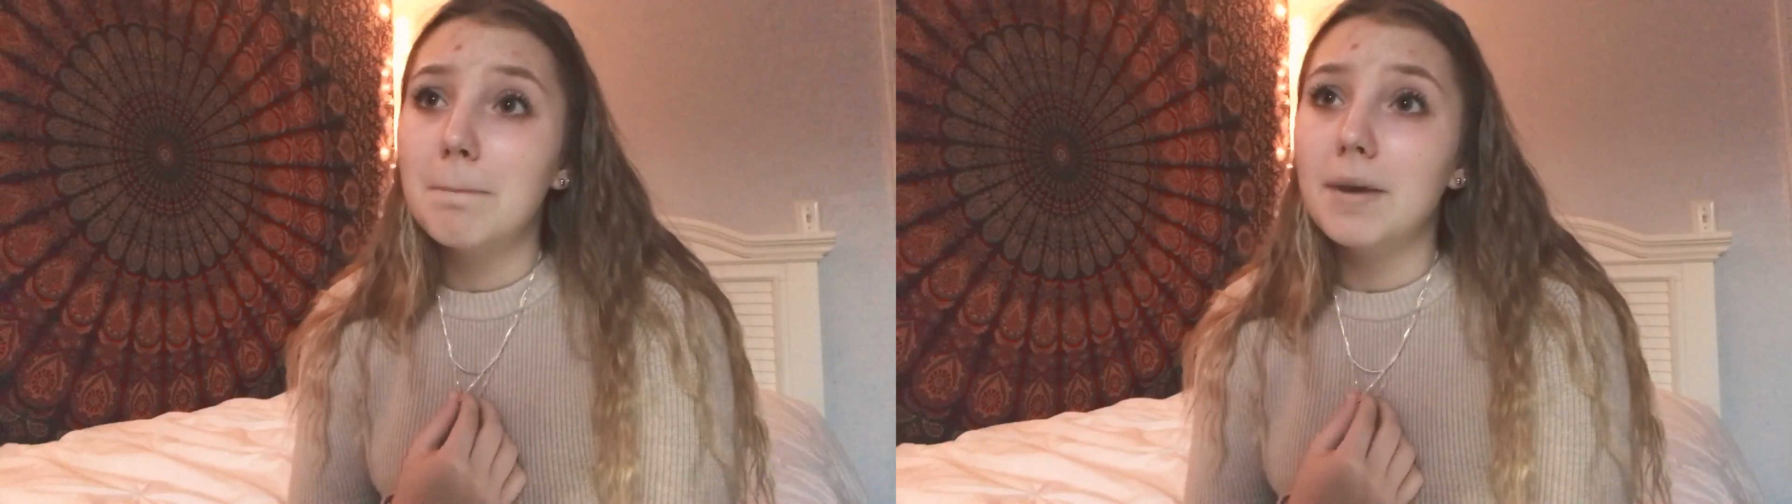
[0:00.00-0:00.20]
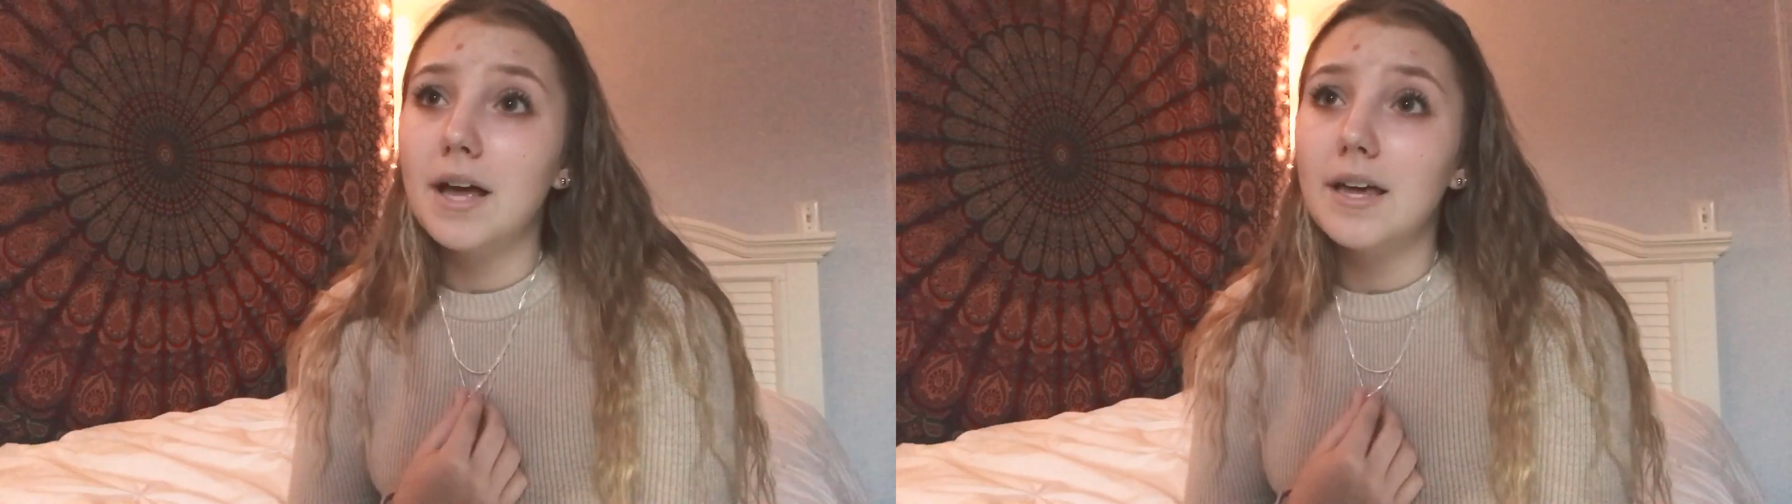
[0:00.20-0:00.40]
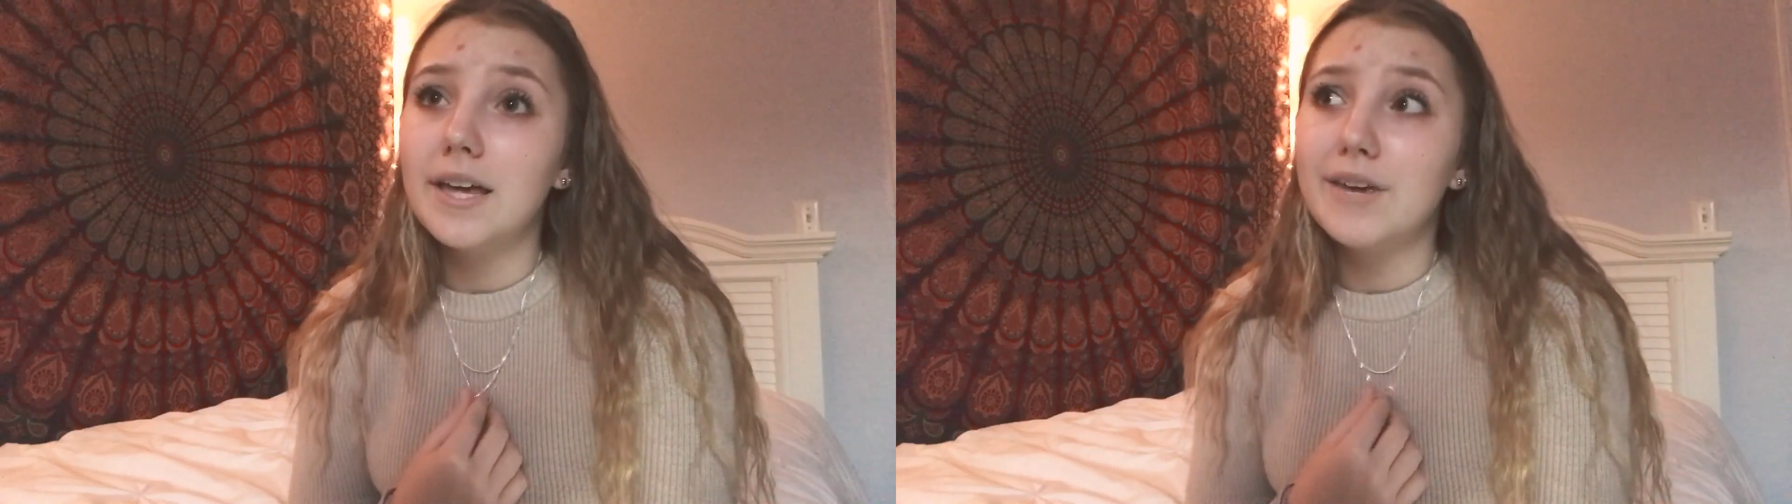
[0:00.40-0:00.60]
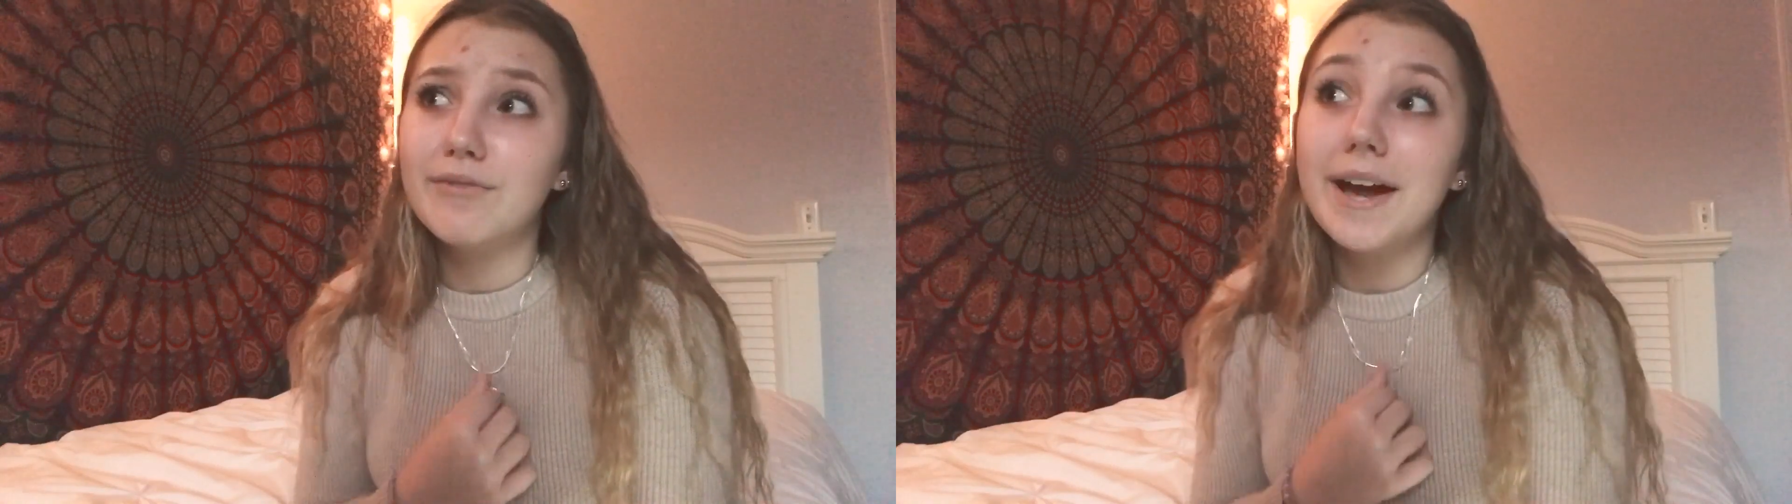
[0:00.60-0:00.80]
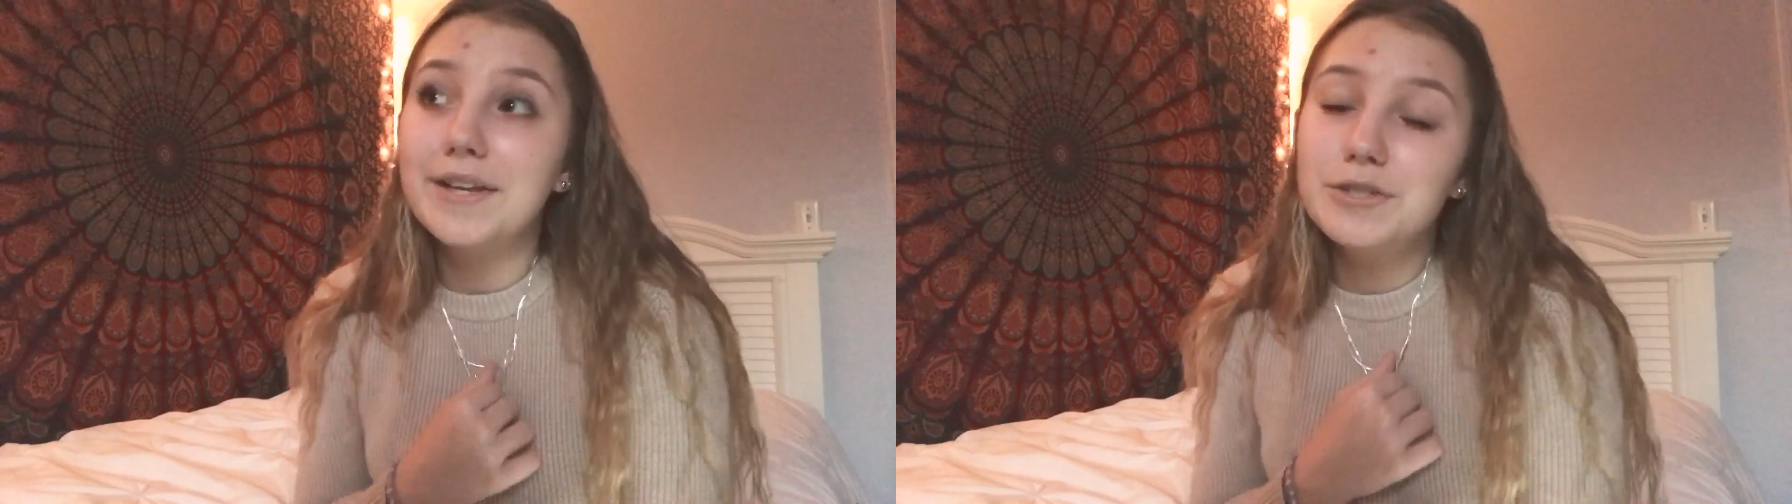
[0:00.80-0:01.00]
but if
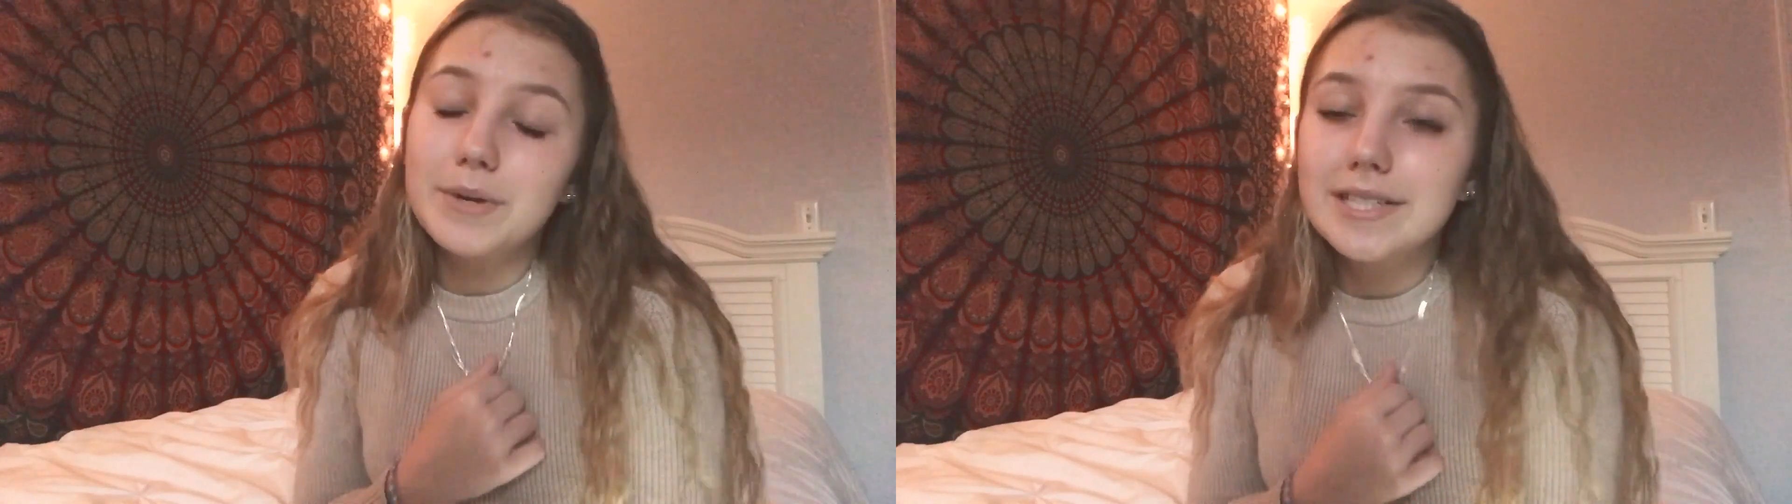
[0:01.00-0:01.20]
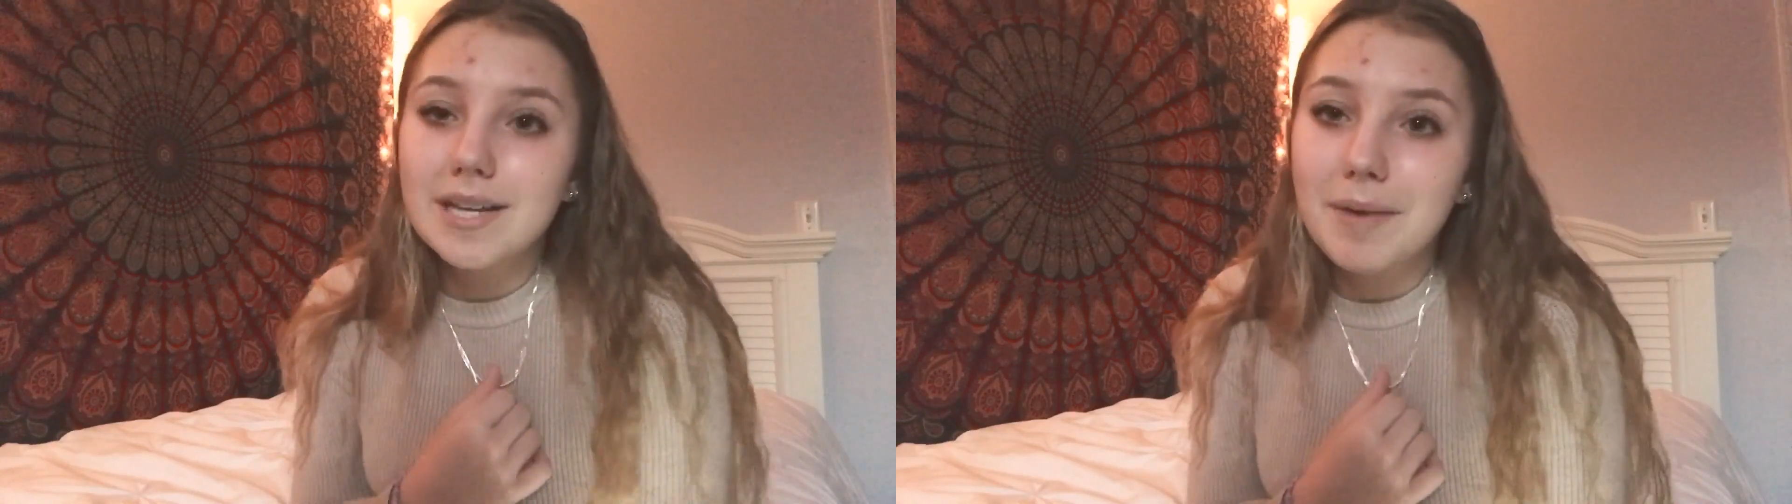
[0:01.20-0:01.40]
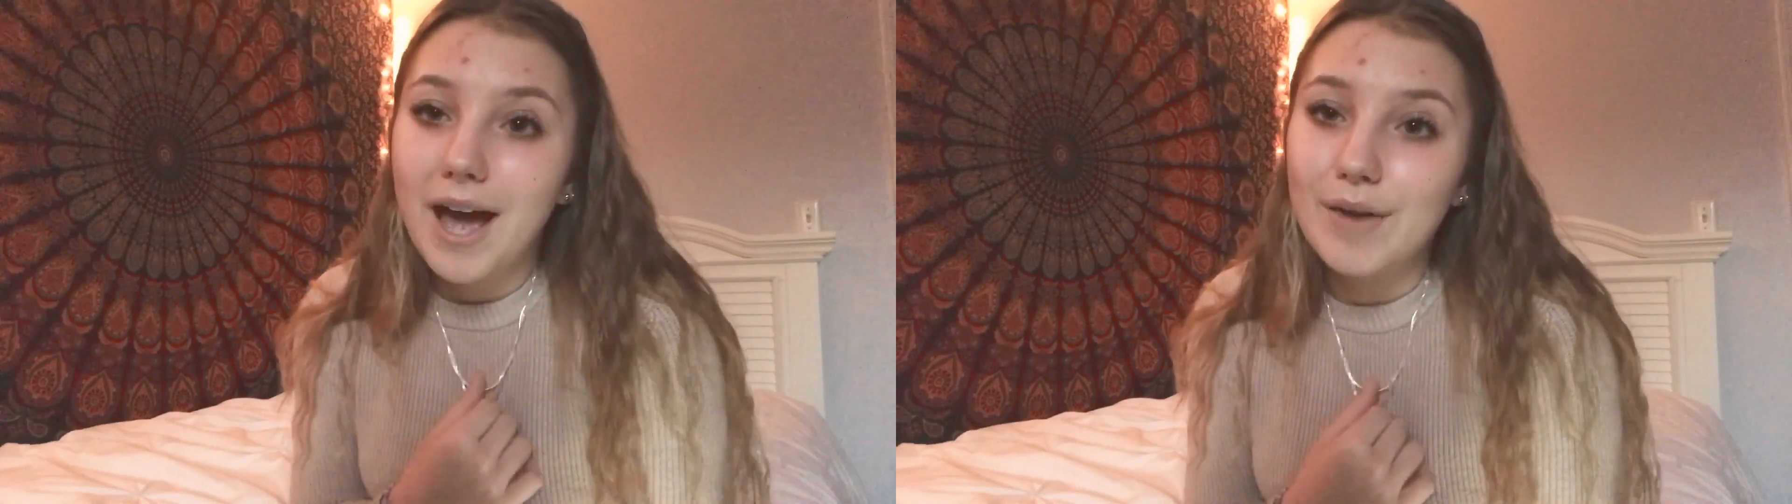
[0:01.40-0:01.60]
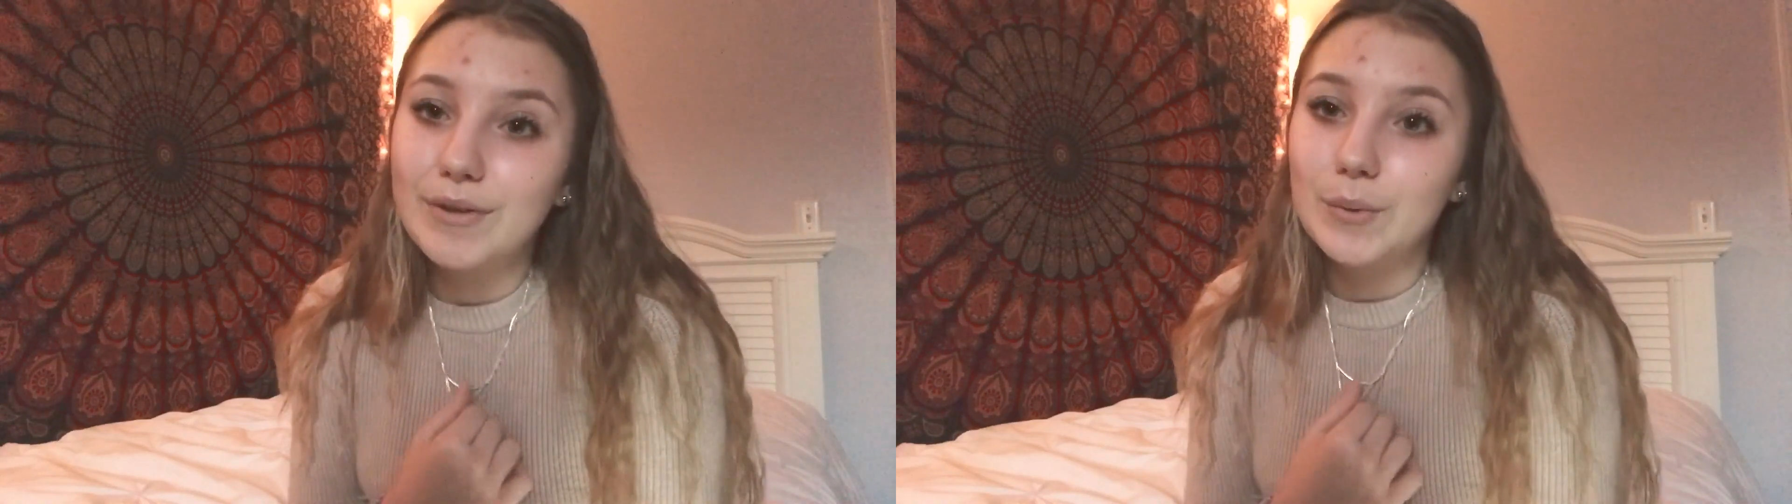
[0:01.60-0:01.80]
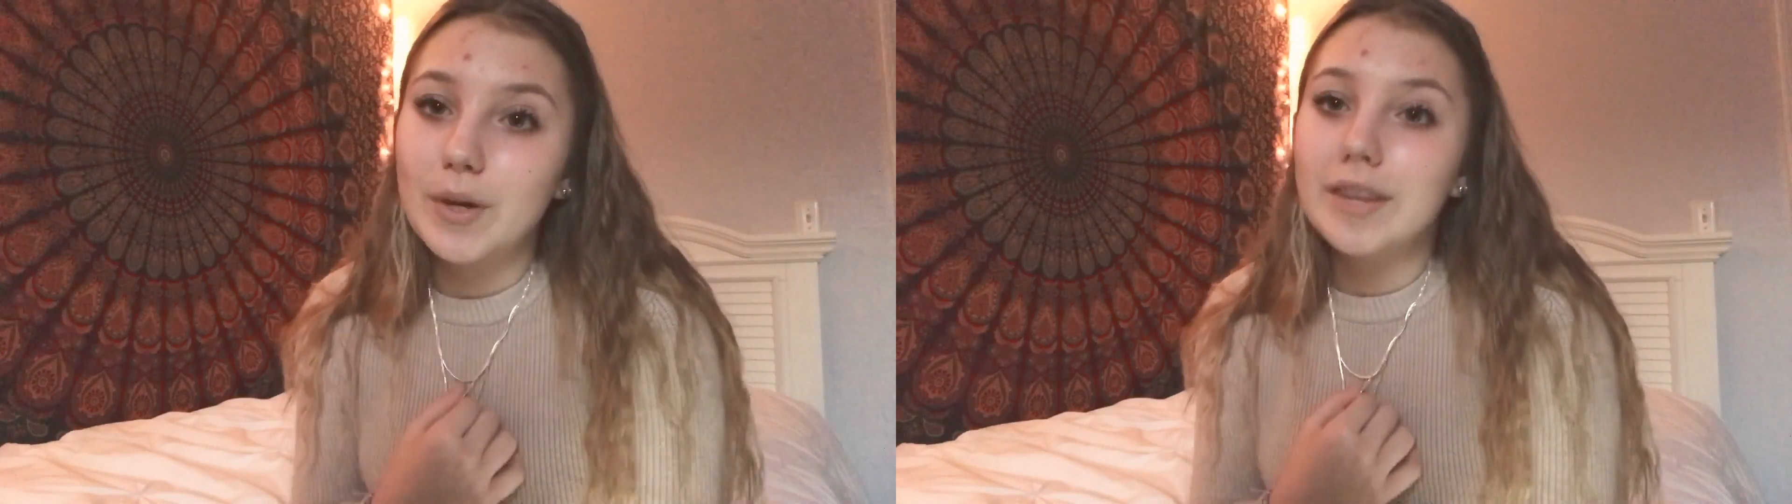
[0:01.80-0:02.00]
I do end up
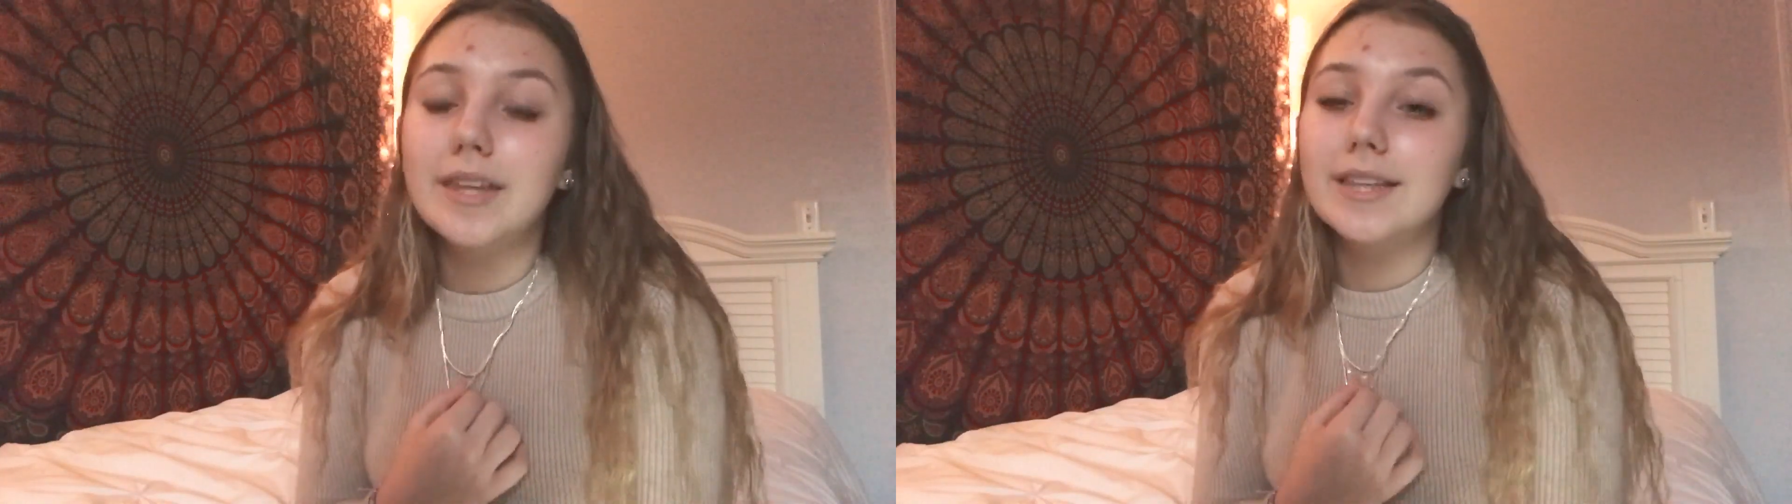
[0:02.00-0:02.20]
having one,